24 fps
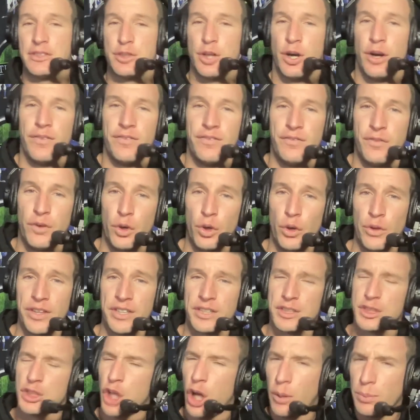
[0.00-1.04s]
top 4. The
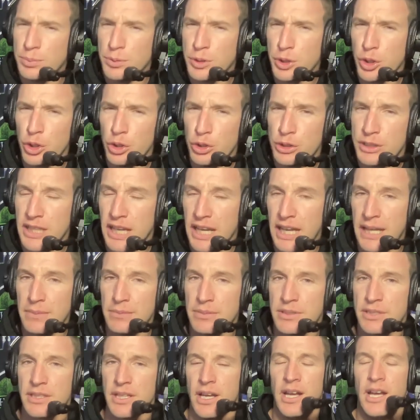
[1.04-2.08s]
top 2
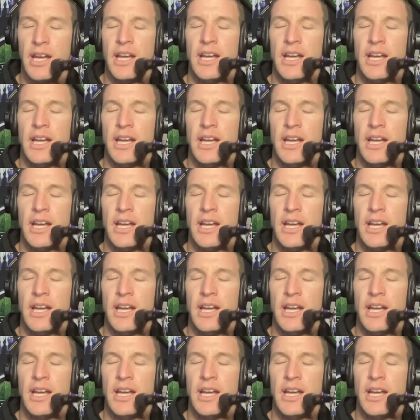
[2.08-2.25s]
teams